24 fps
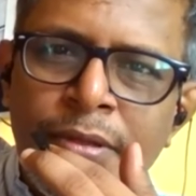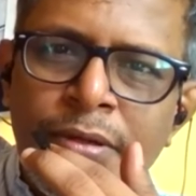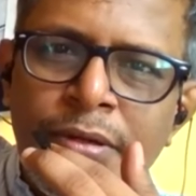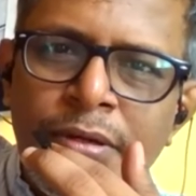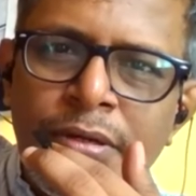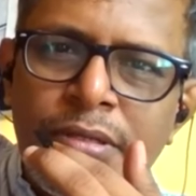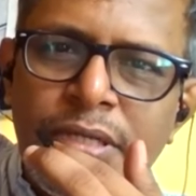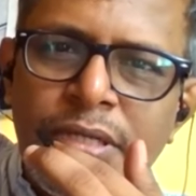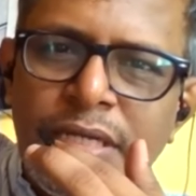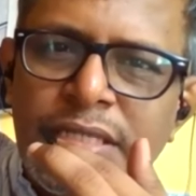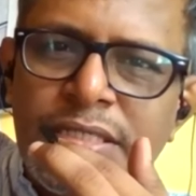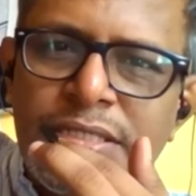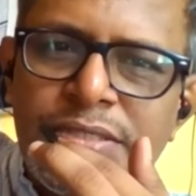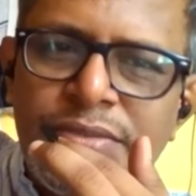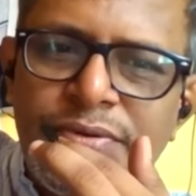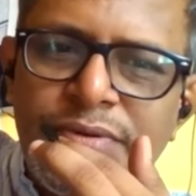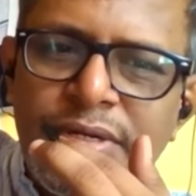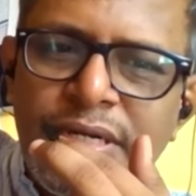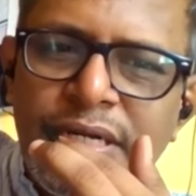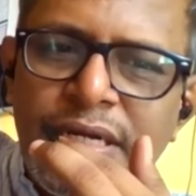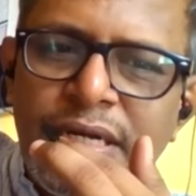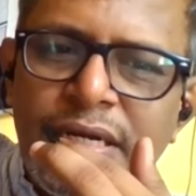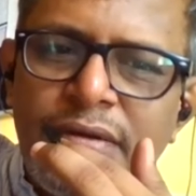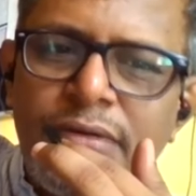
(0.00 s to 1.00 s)
that is
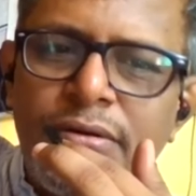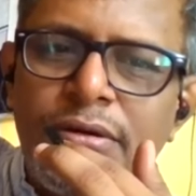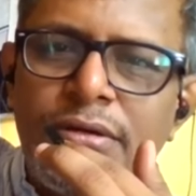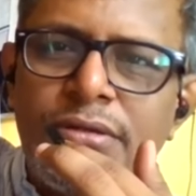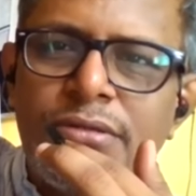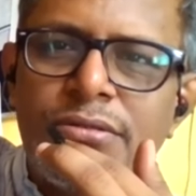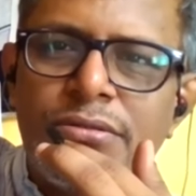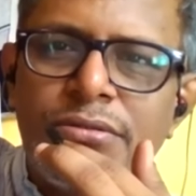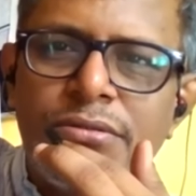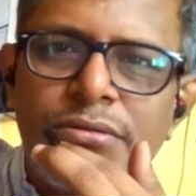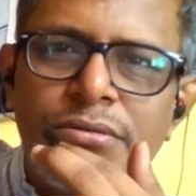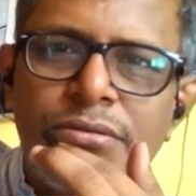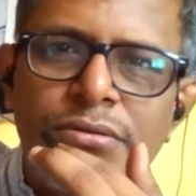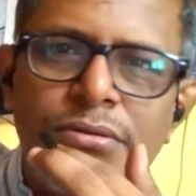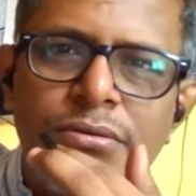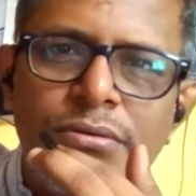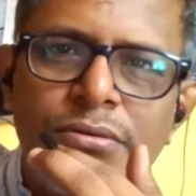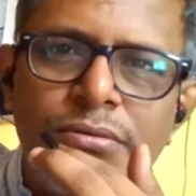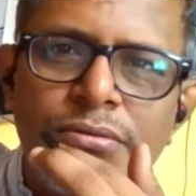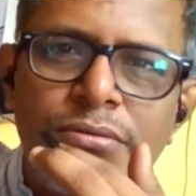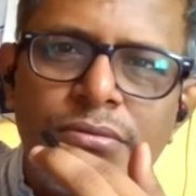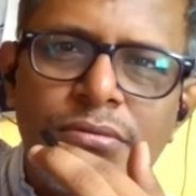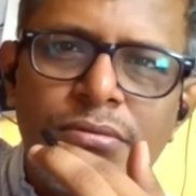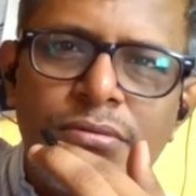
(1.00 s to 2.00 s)
when I got to know
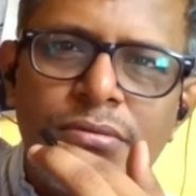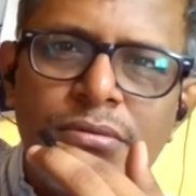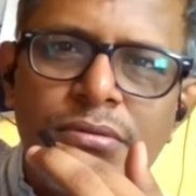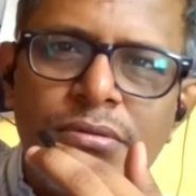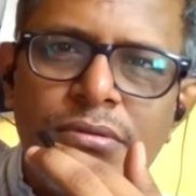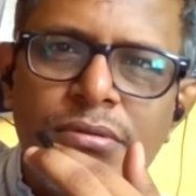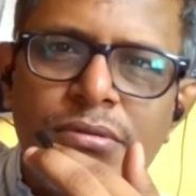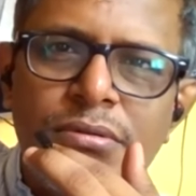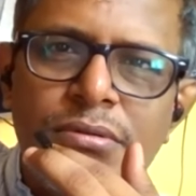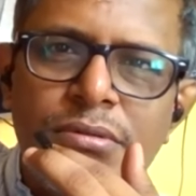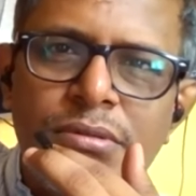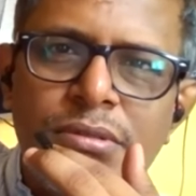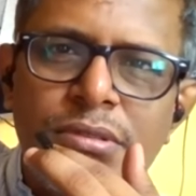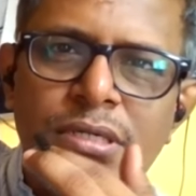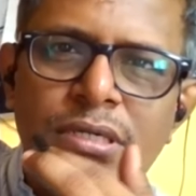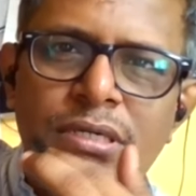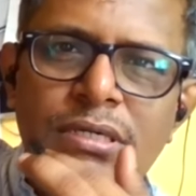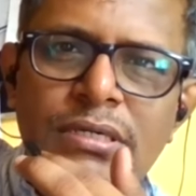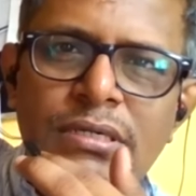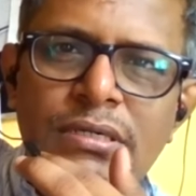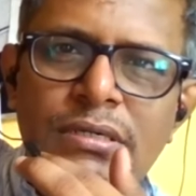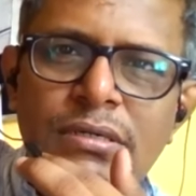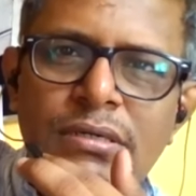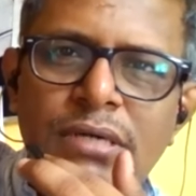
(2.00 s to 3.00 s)
hmm. that
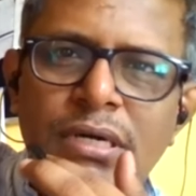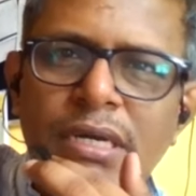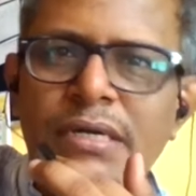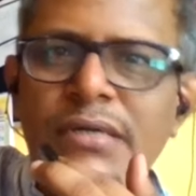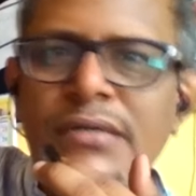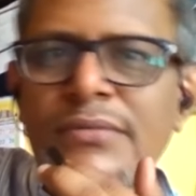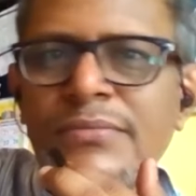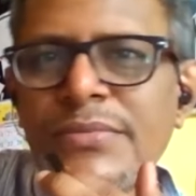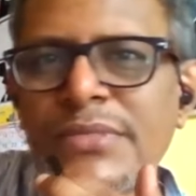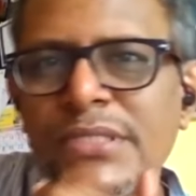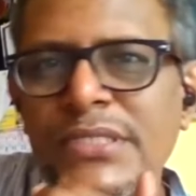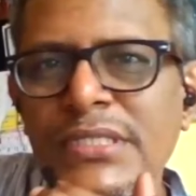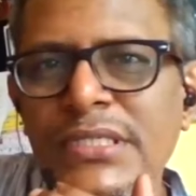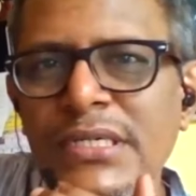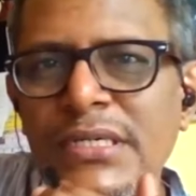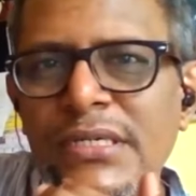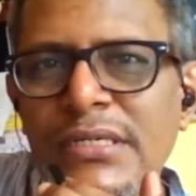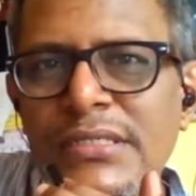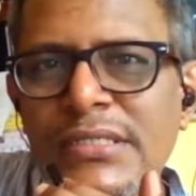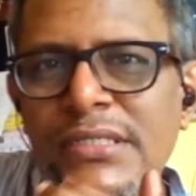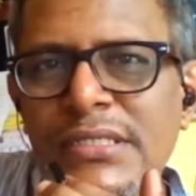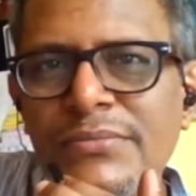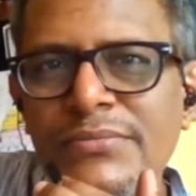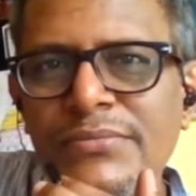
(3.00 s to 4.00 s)
ahimsa
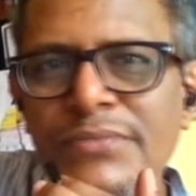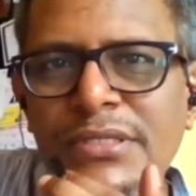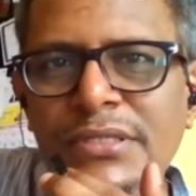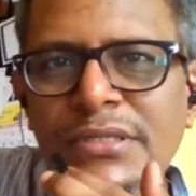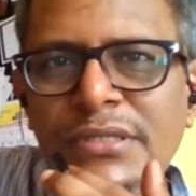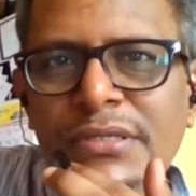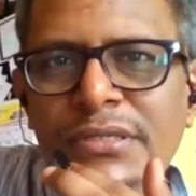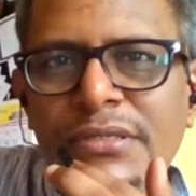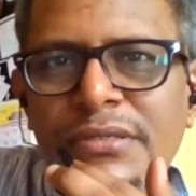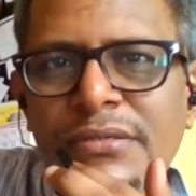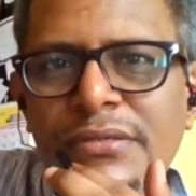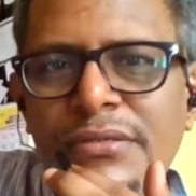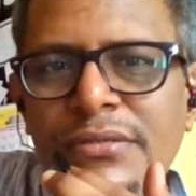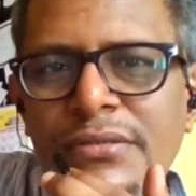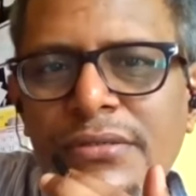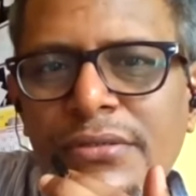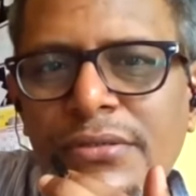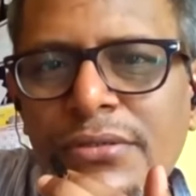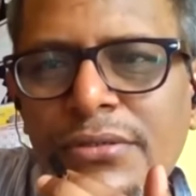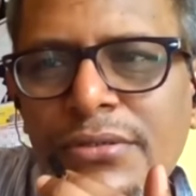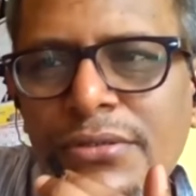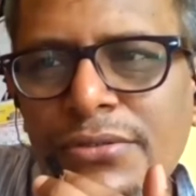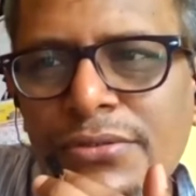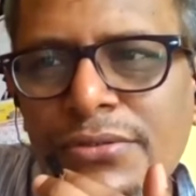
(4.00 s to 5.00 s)
is something that
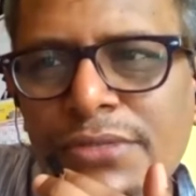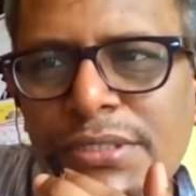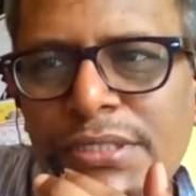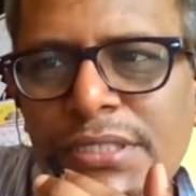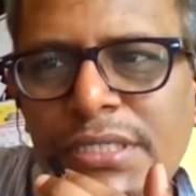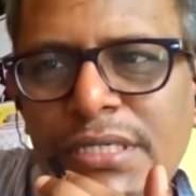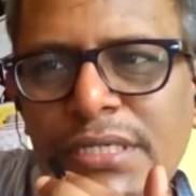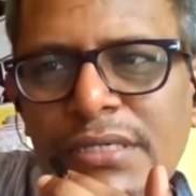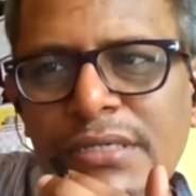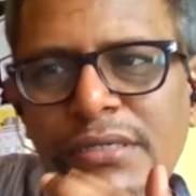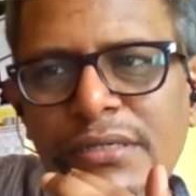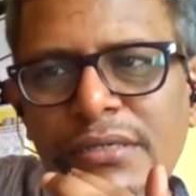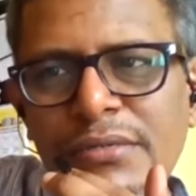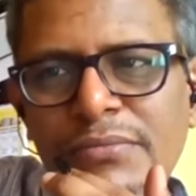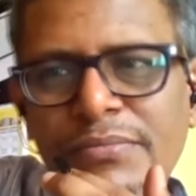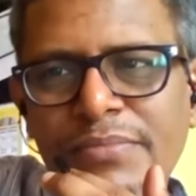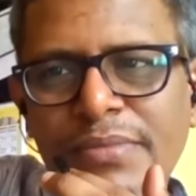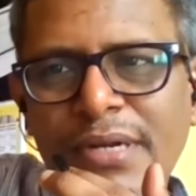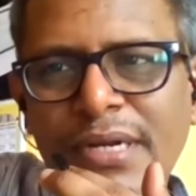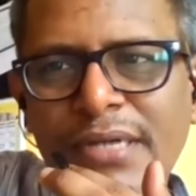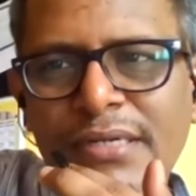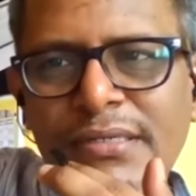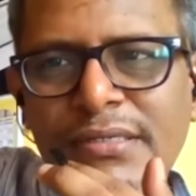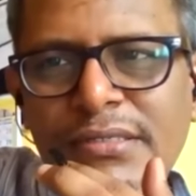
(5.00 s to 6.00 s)
you see in
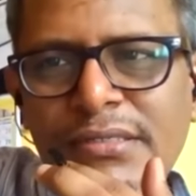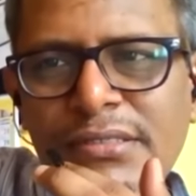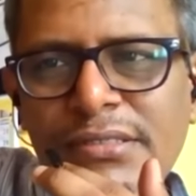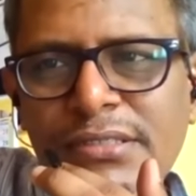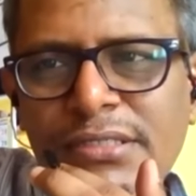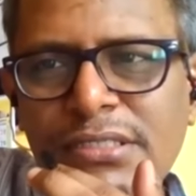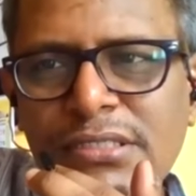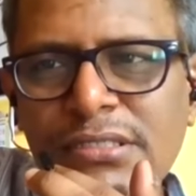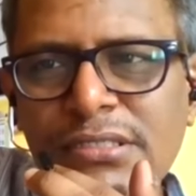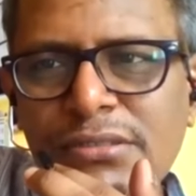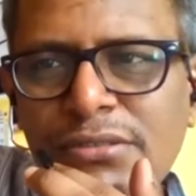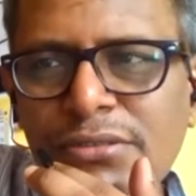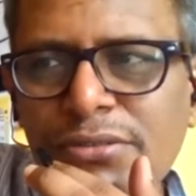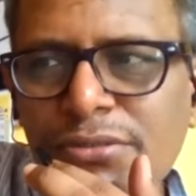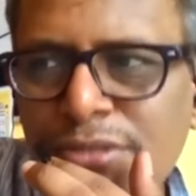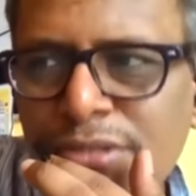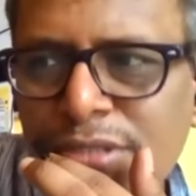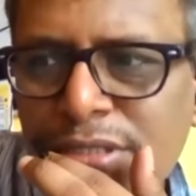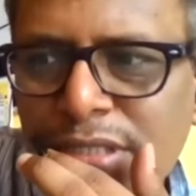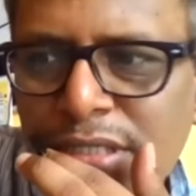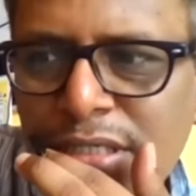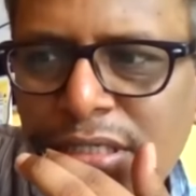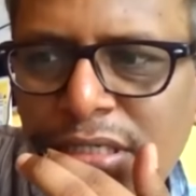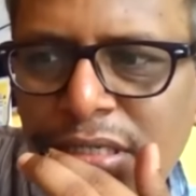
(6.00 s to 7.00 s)
practice, you
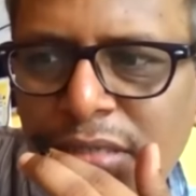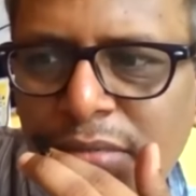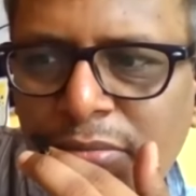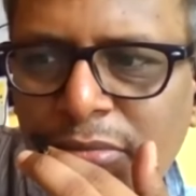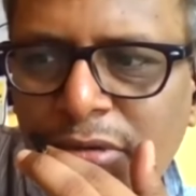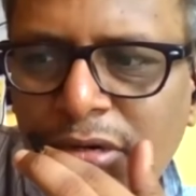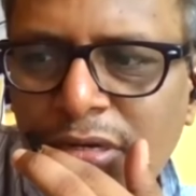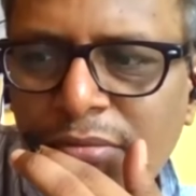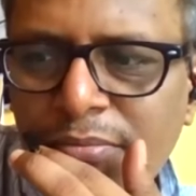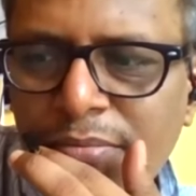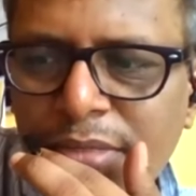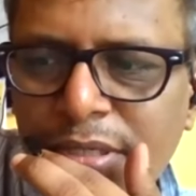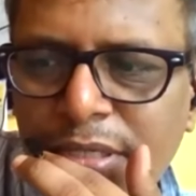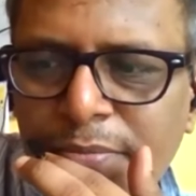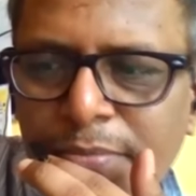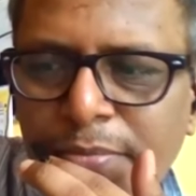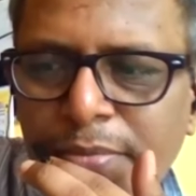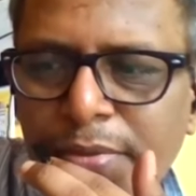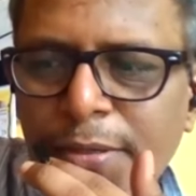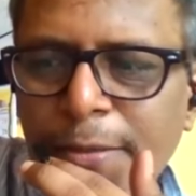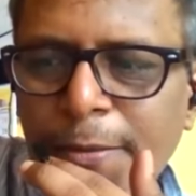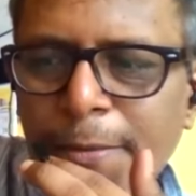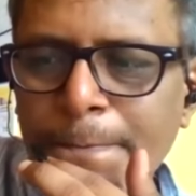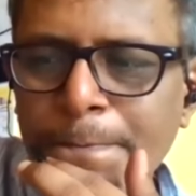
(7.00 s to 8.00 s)
see among
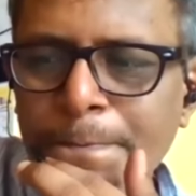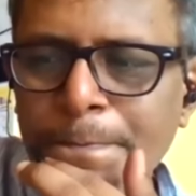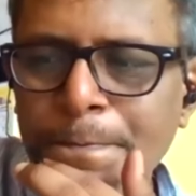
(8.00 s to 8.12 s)
people.